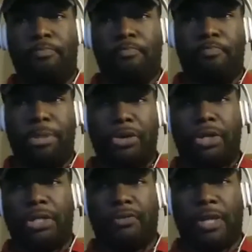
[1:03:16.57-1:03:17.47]

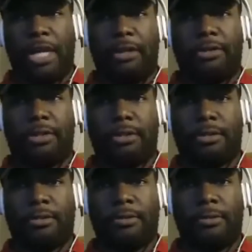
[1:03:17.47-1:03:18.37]
billions of dollars.
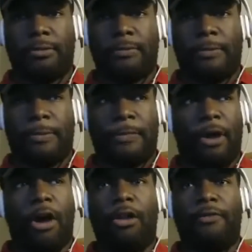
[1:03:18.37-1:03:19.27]

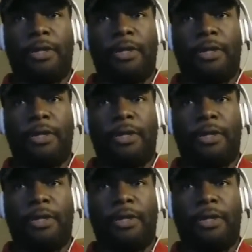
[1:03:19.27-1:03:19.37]
All of them